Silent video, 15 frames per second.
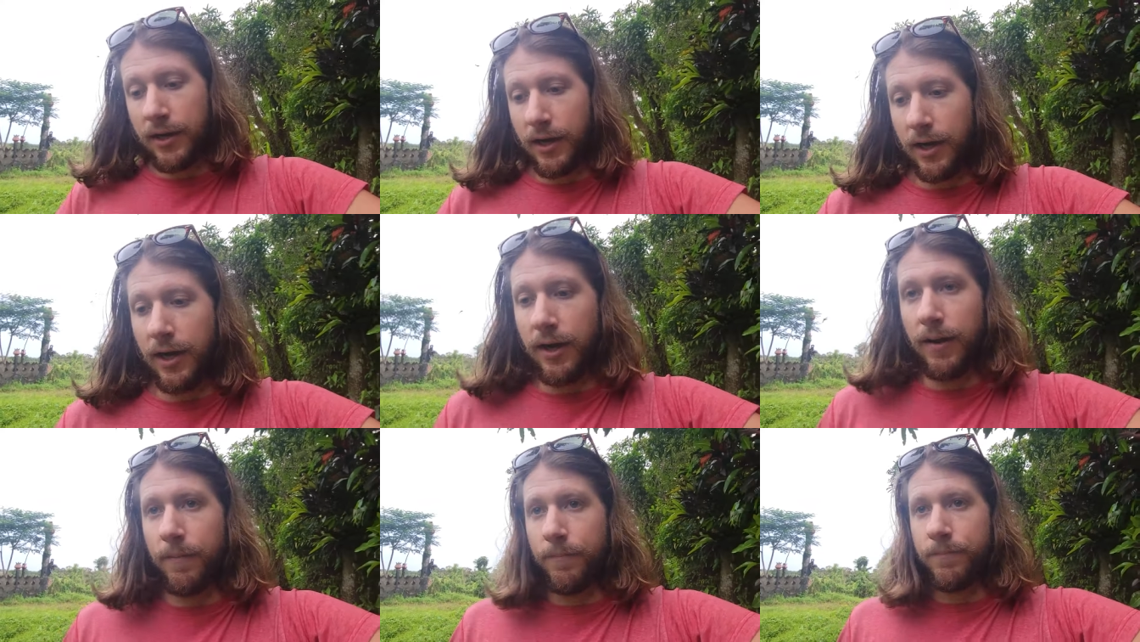
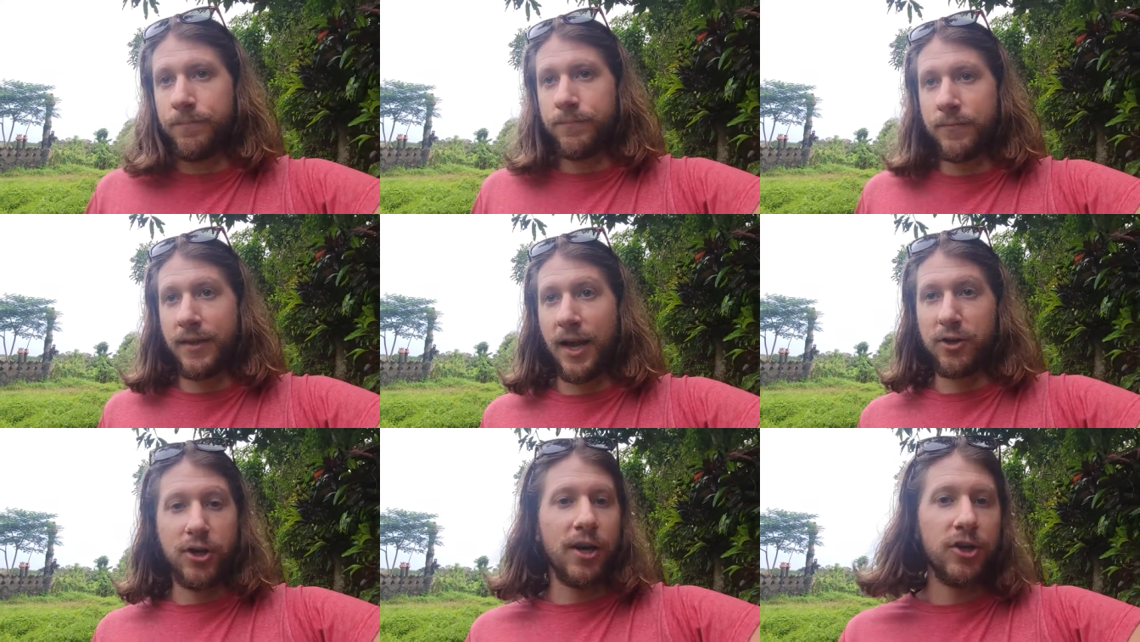
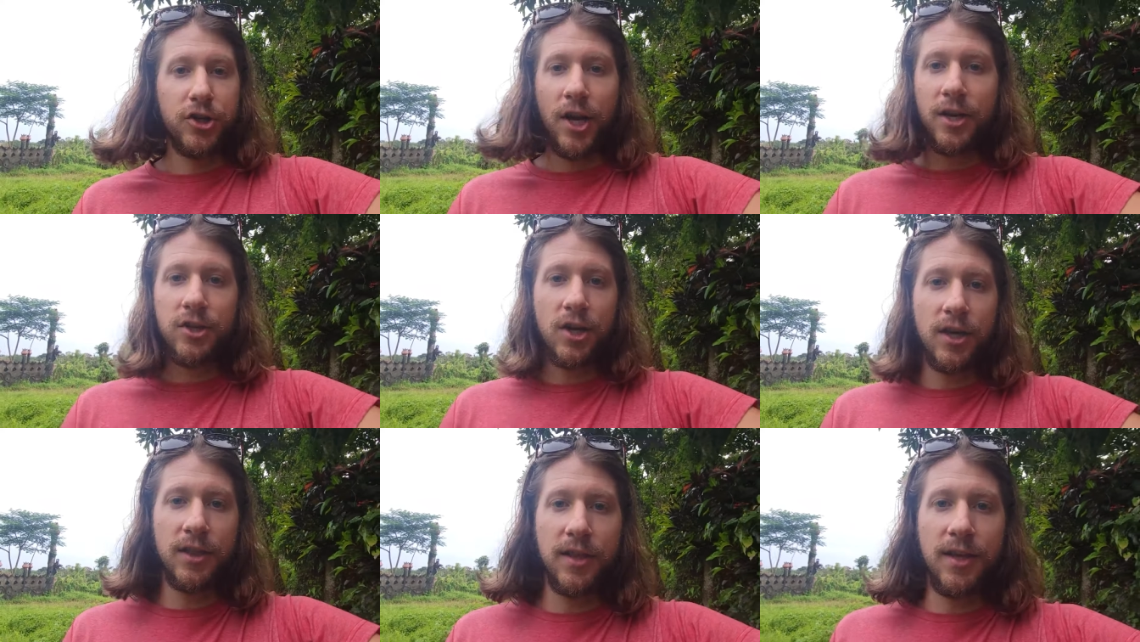Not trying to change
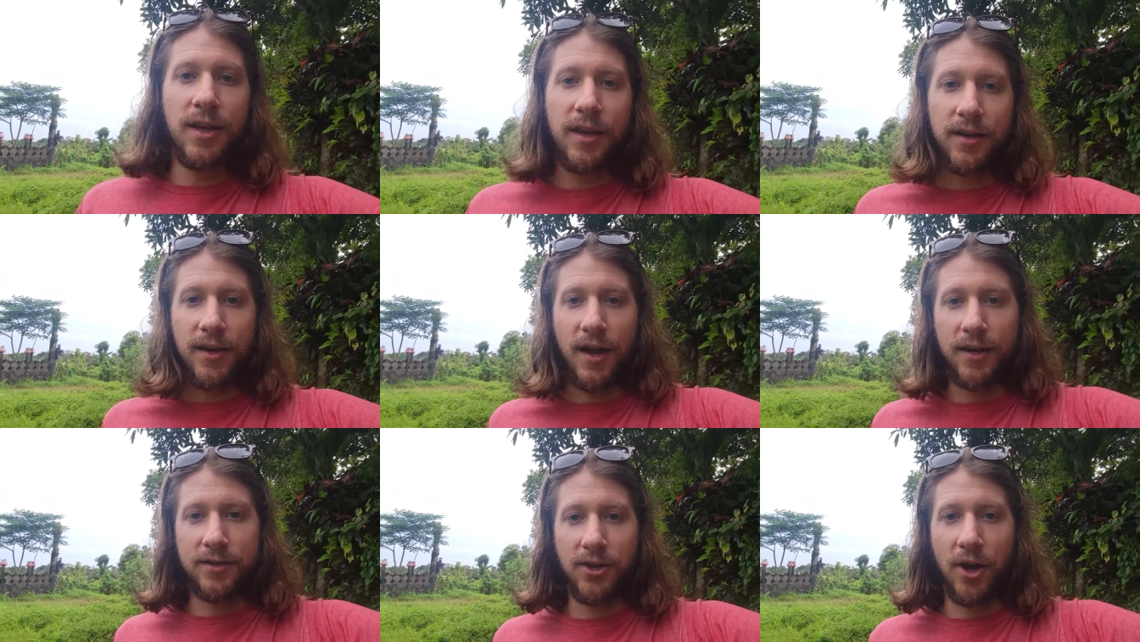anything,
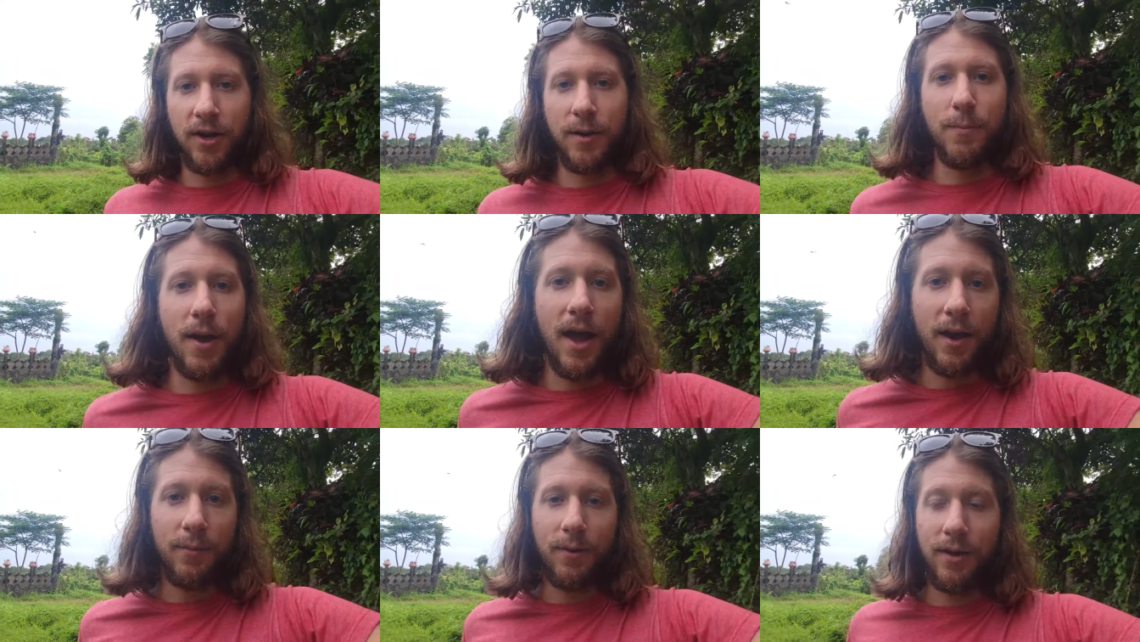not talking
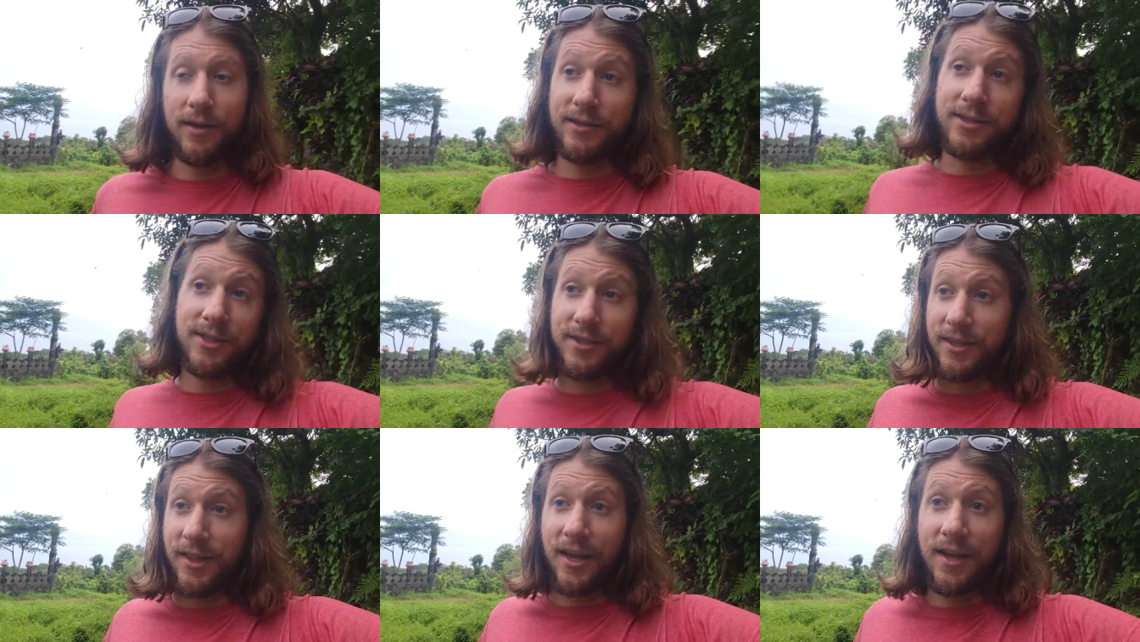bad about it. It's
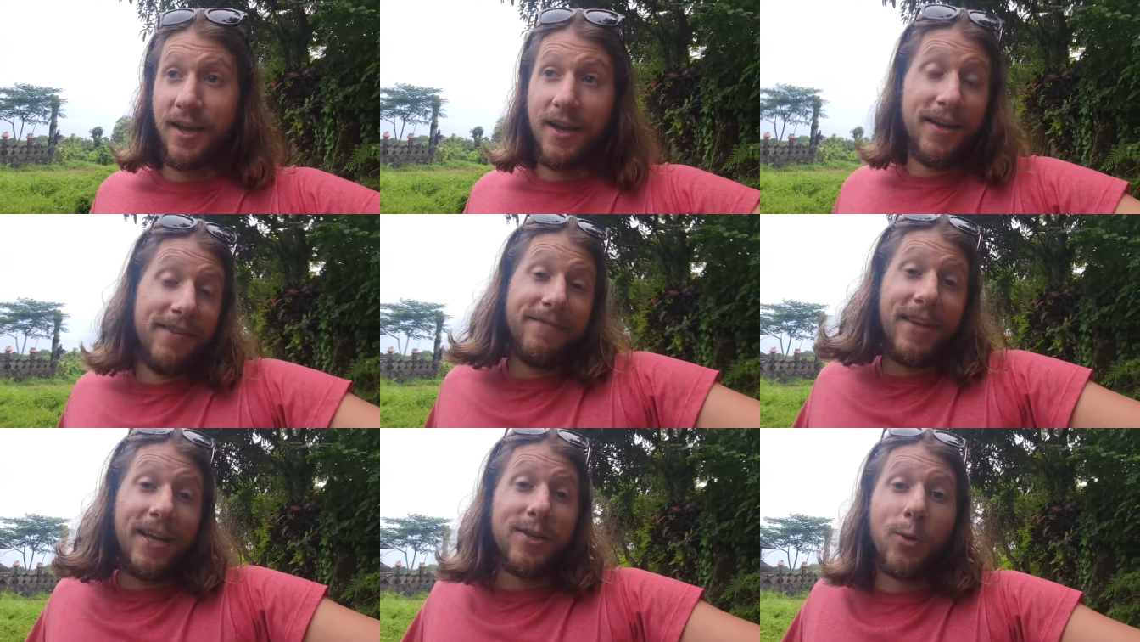just, it
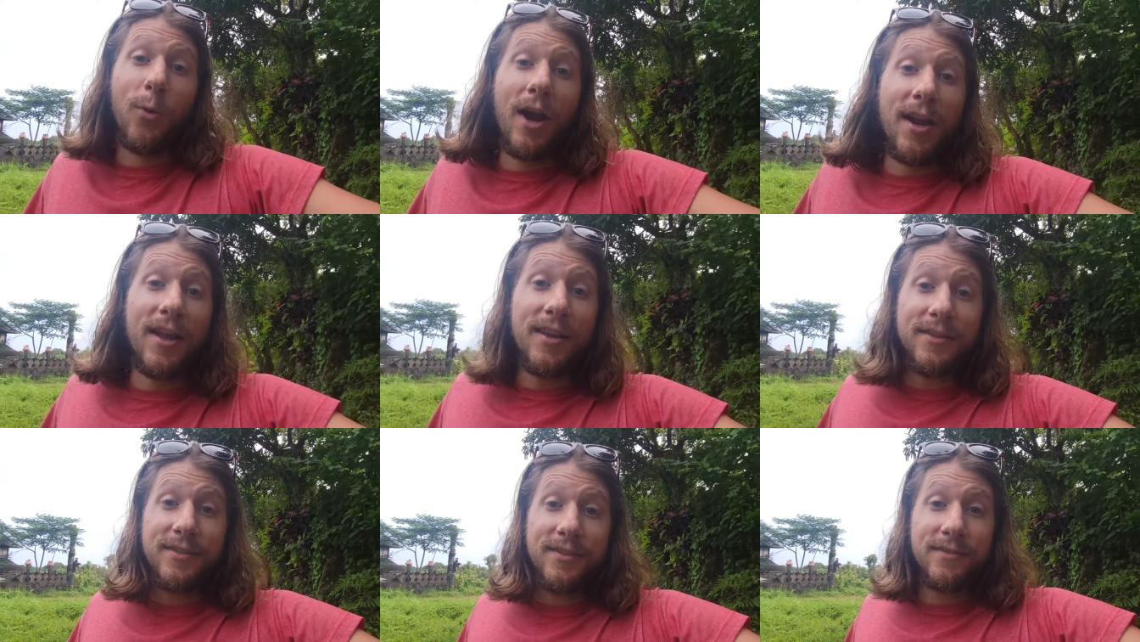is the way it
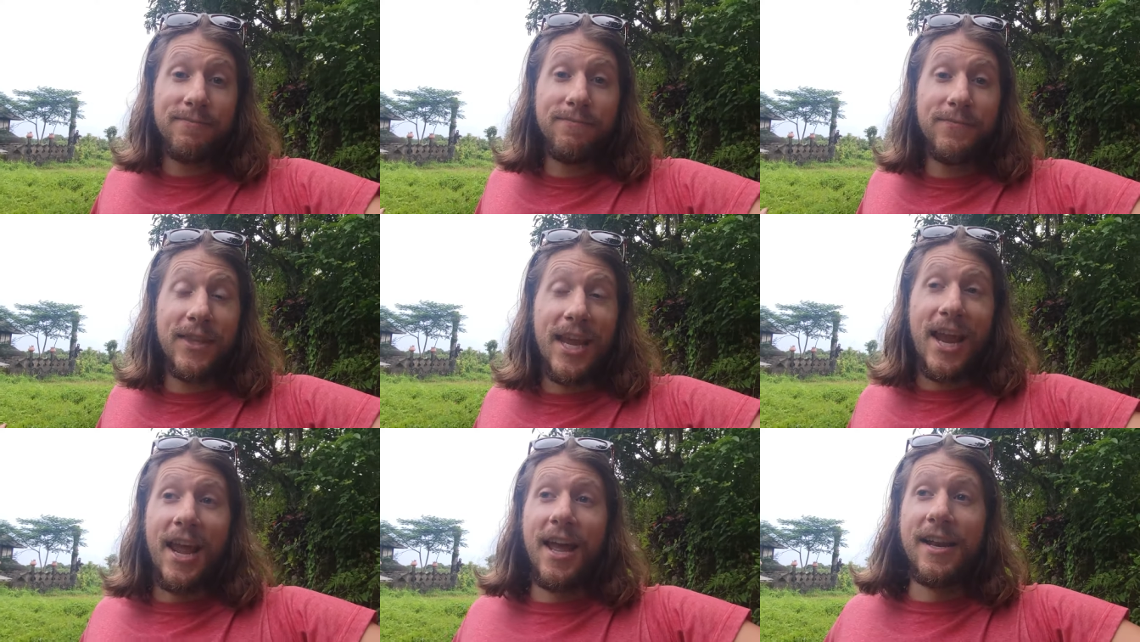is.
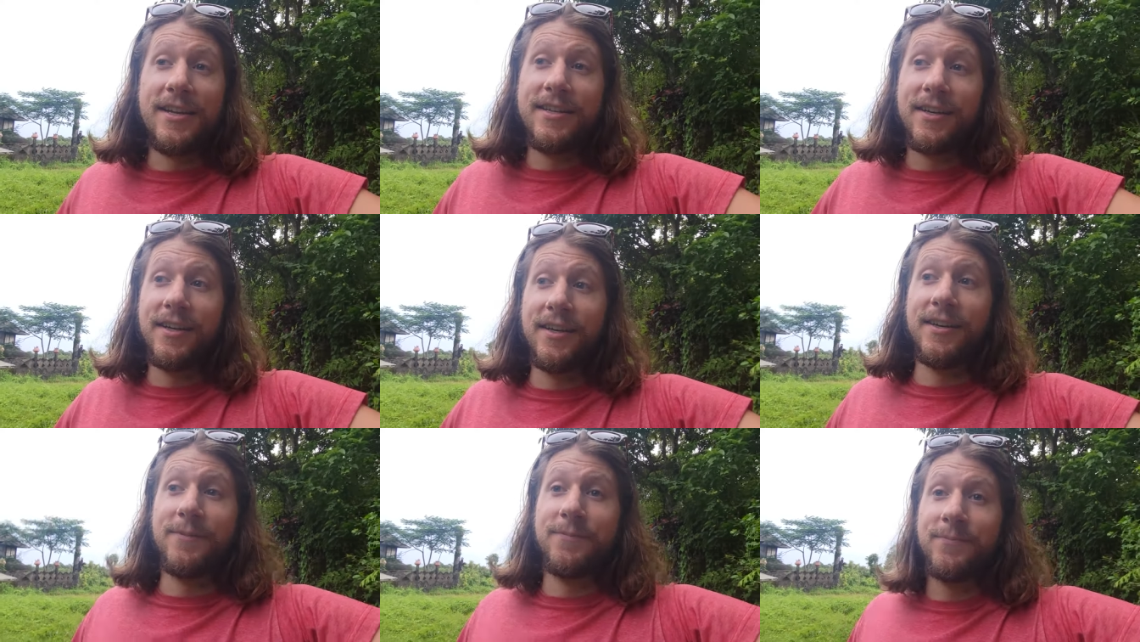
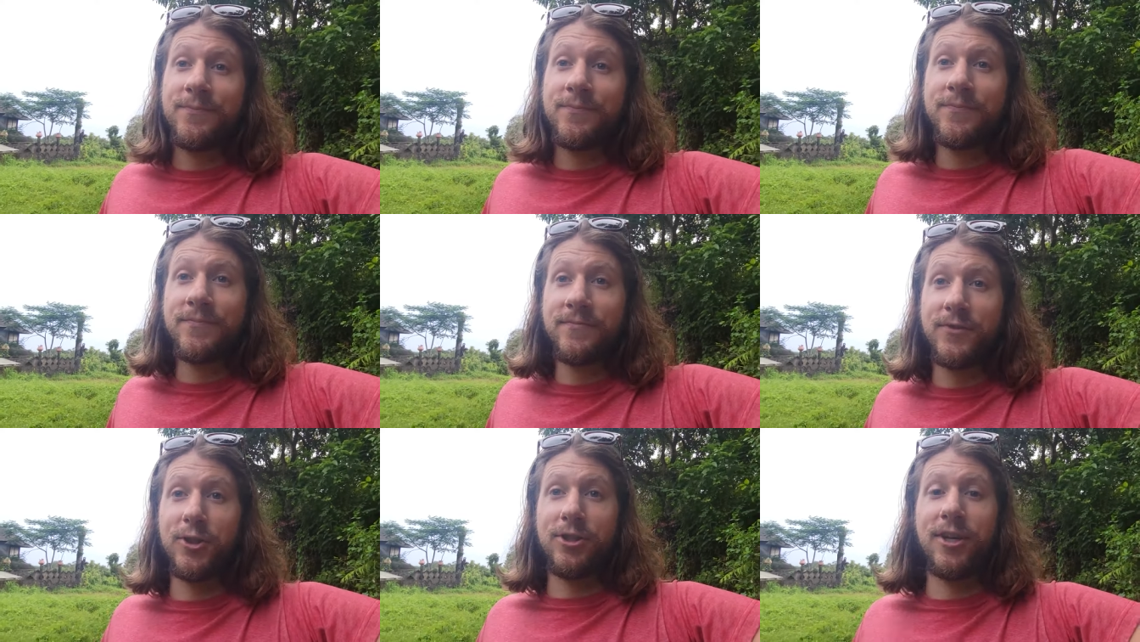And
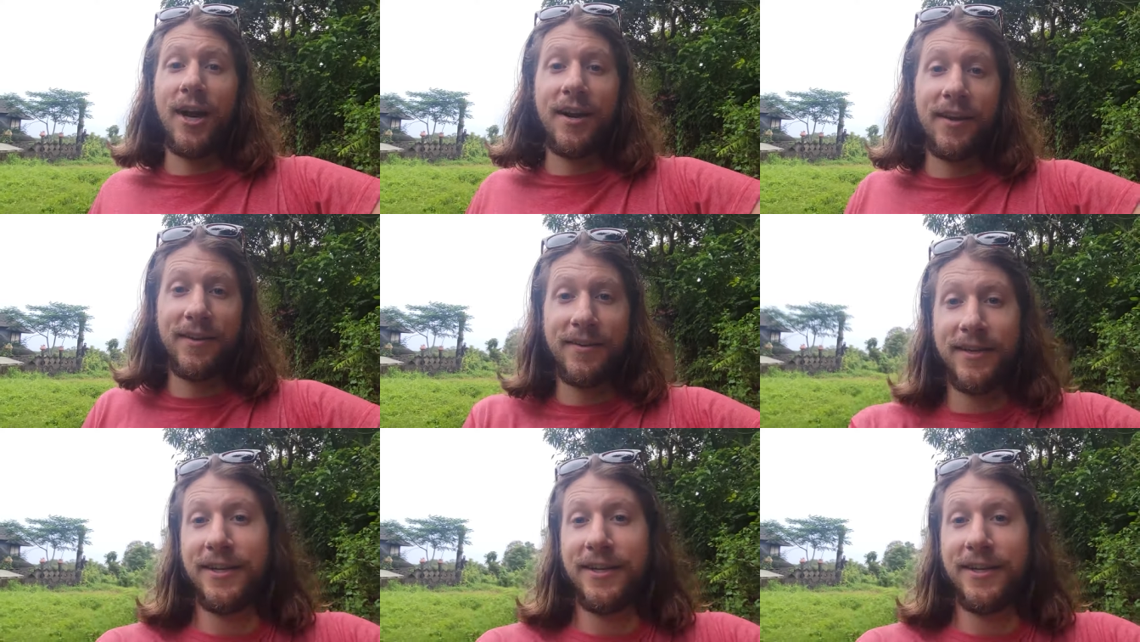just trying to